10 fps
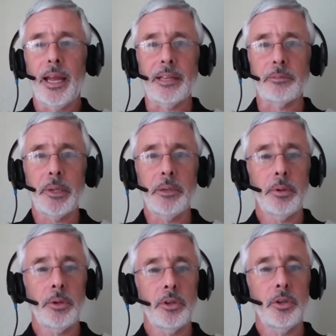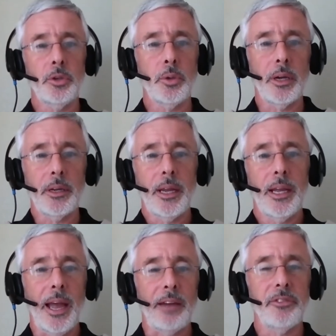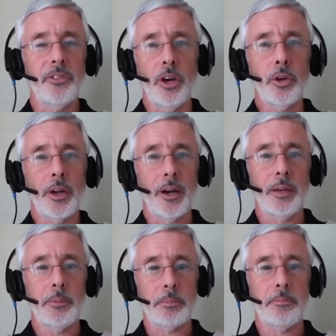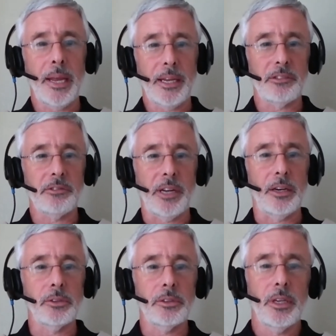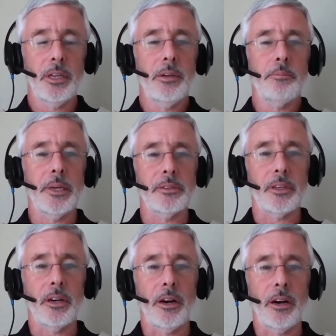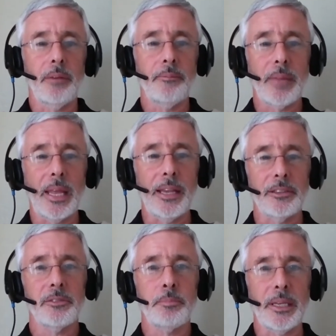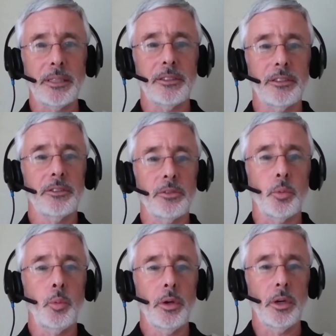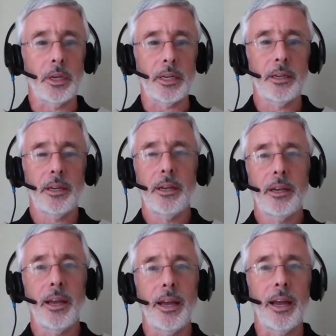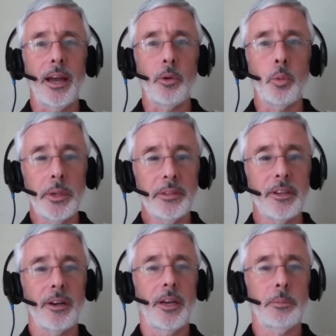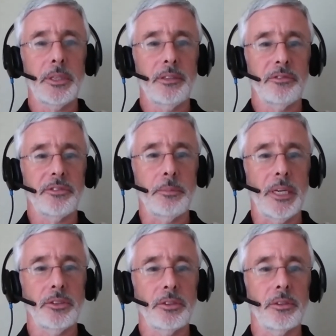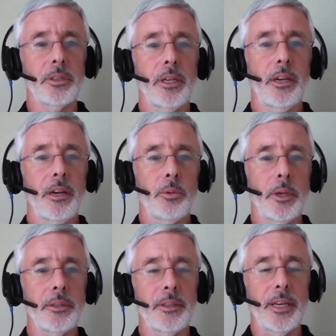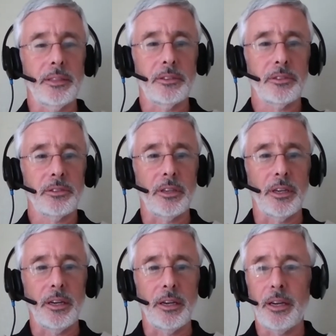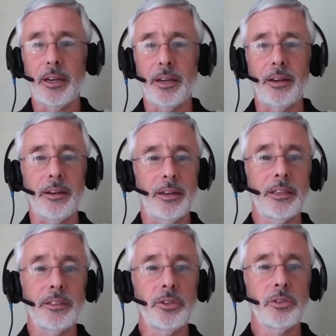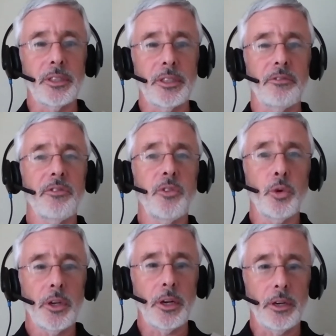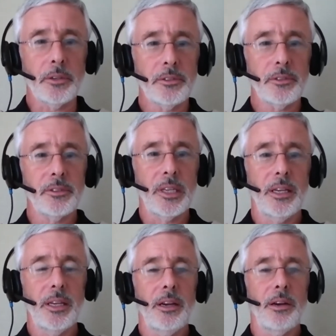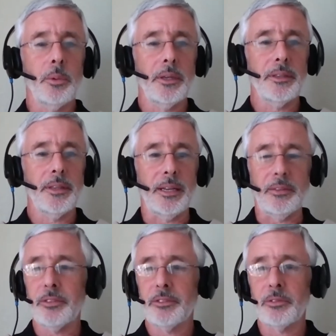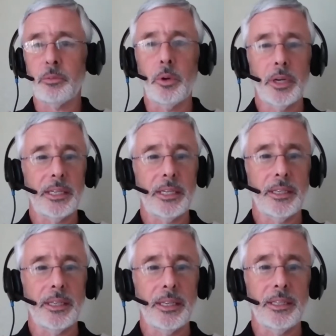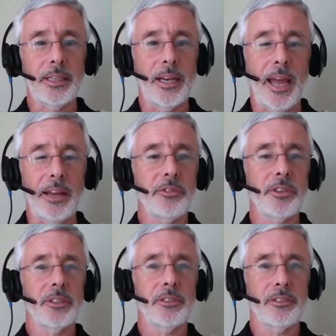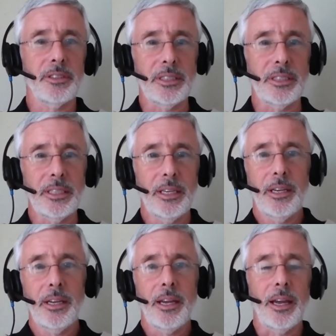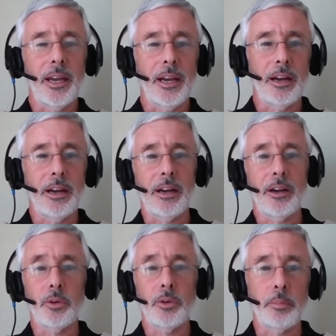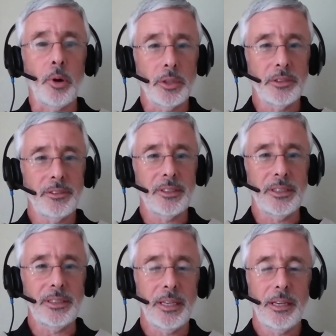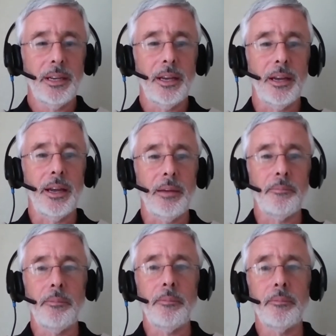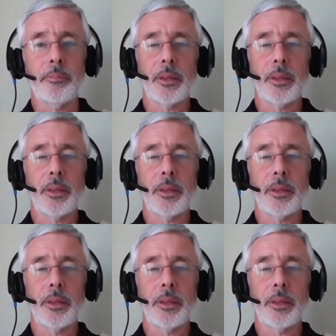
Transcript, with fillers: at people who have no climate background but are expected to work uh, with climate information whether that's uh, uh, using forecasts, whether that's working in advocacy uh, or policy um,